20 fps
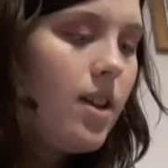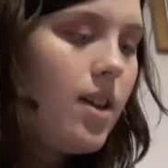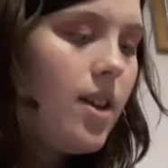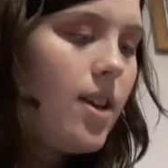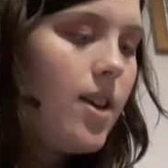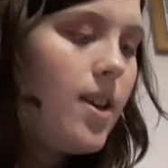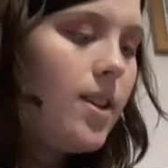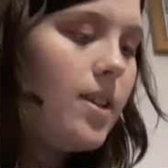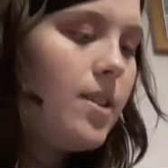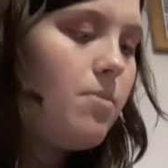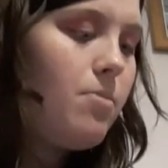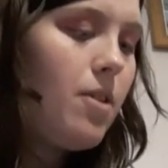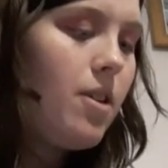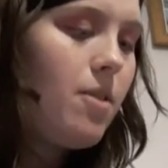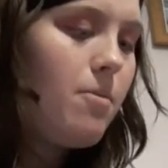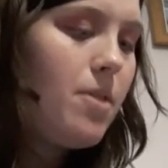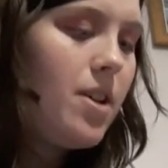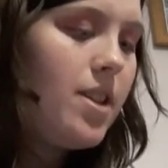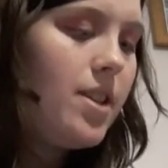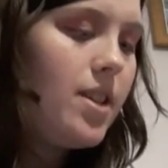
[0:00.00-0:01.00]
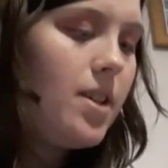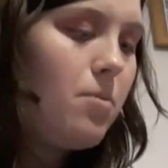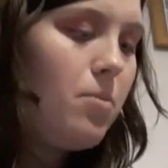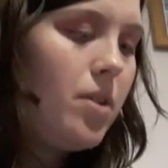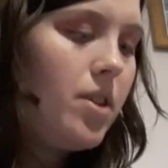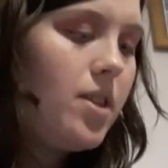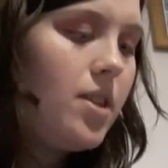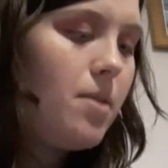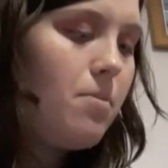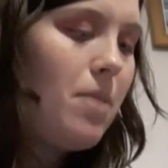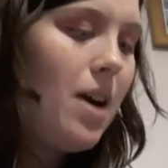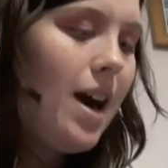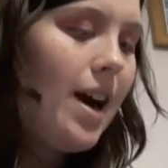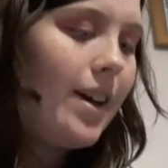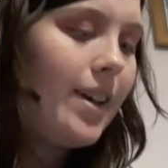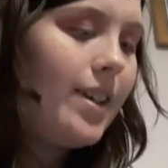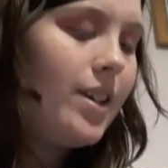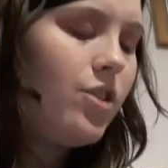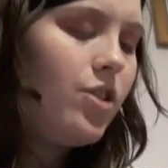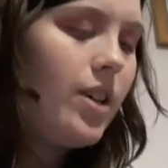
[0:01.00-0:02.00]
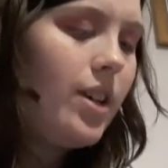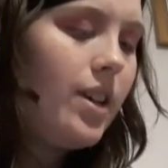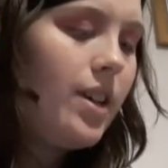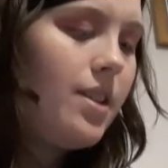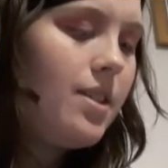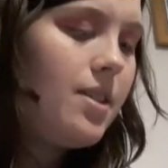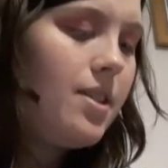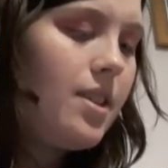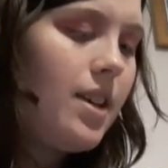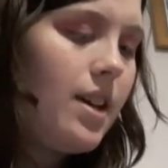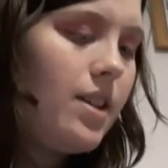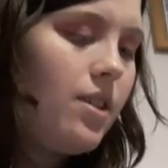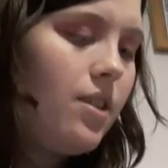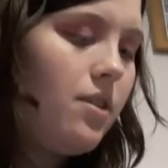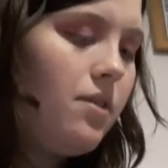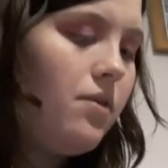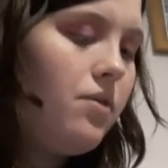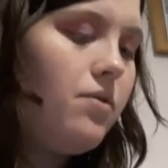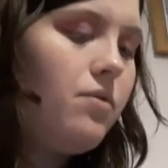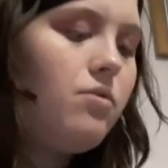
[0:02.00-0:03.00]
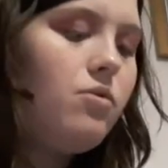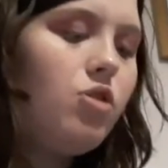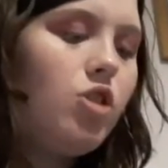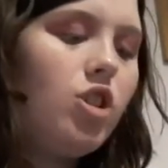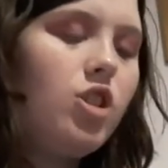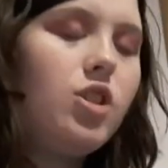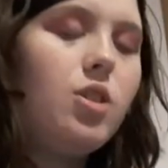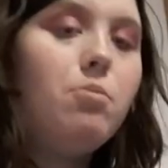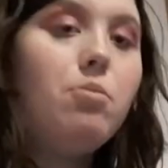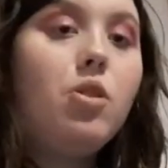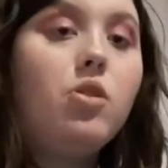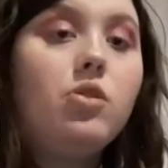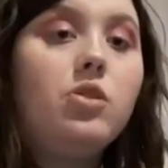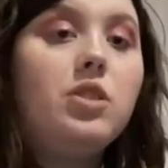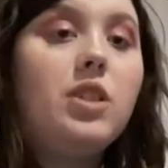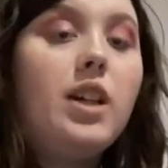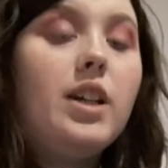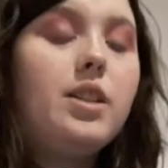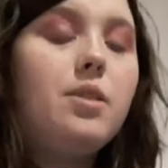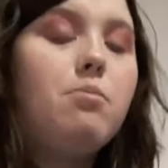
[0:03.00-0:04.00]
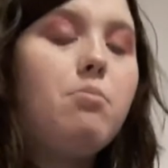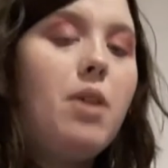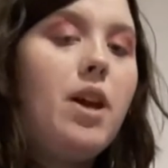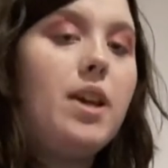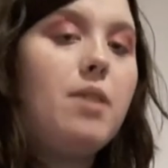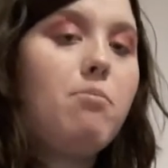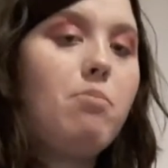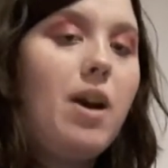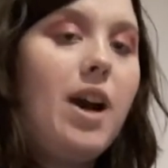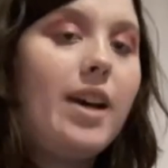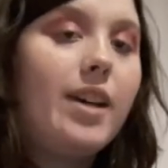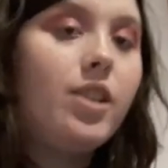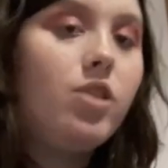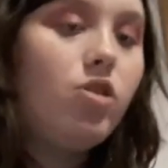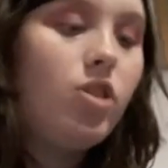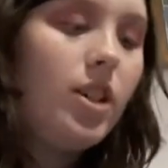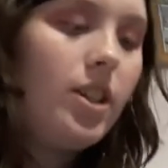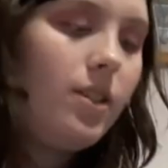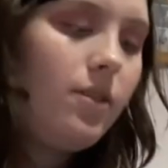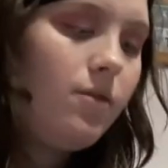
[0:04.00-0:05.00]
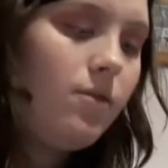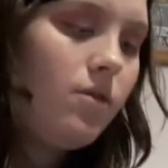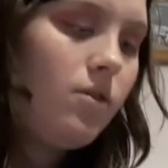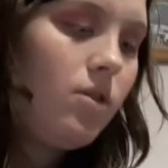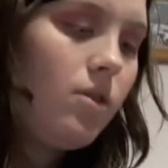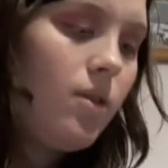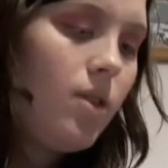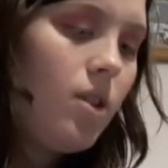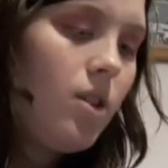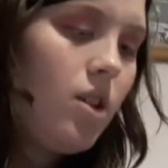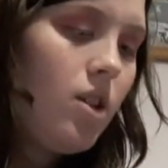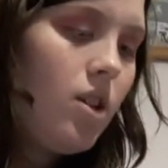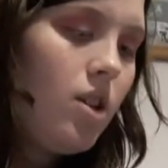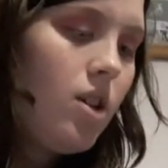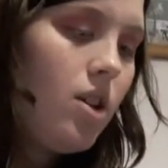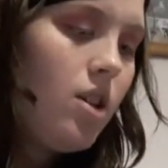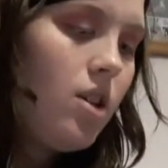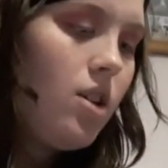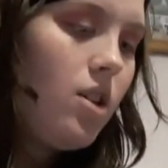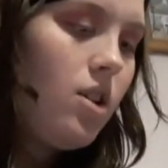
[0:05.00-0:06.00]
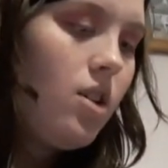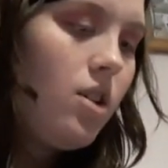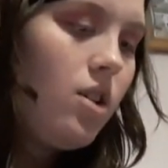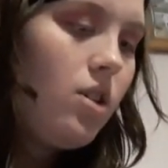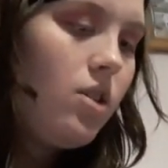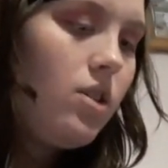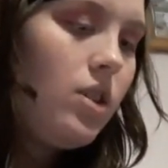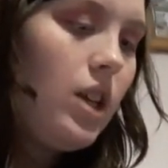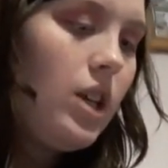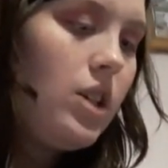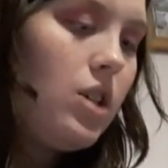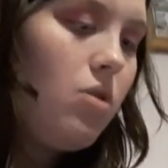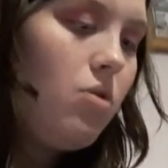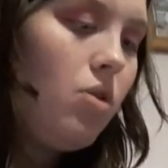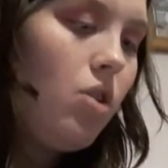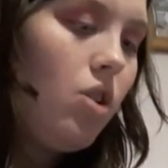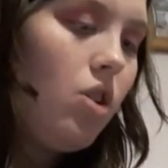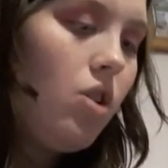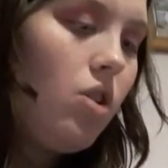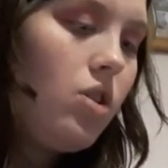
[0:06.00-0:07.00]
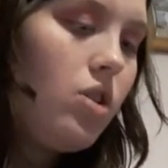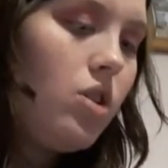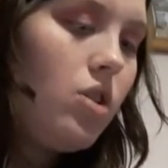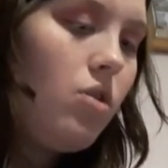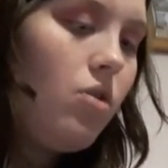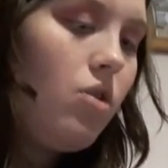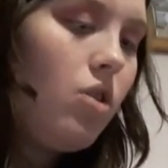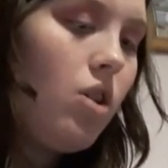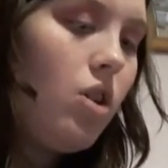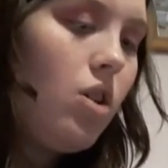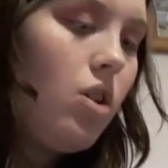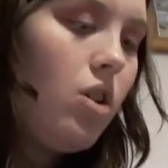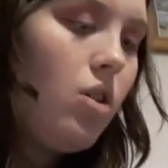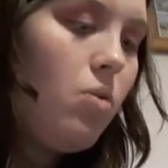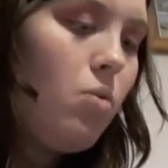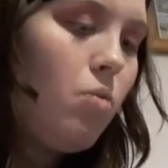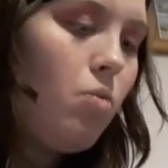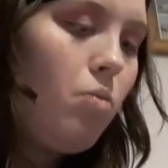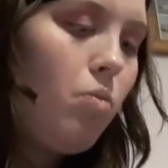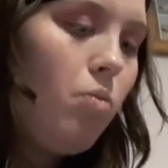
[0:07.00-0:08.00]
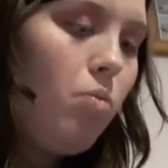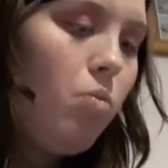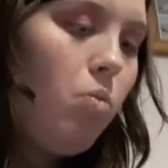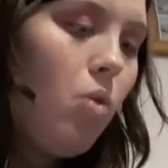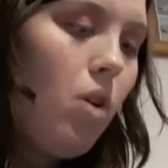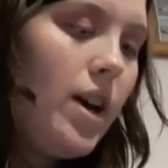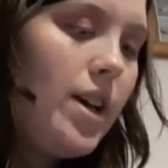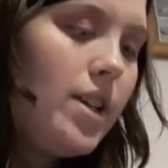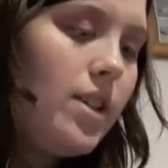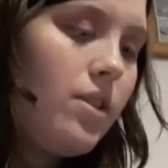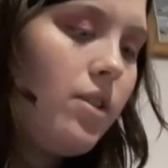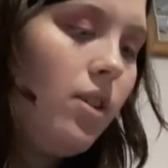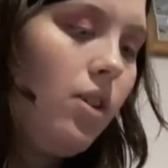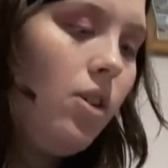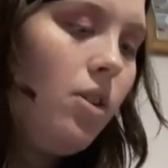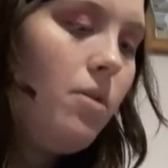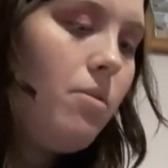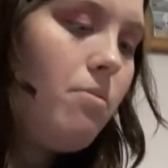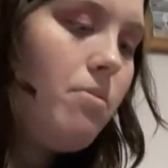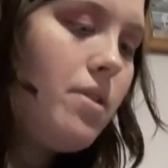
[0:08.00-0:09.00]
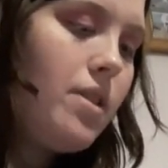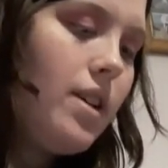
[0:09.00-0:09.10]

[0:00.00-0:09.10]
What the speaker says: experimenting with the packaging instead of just the bog standard pink packaging that you got. You got white tops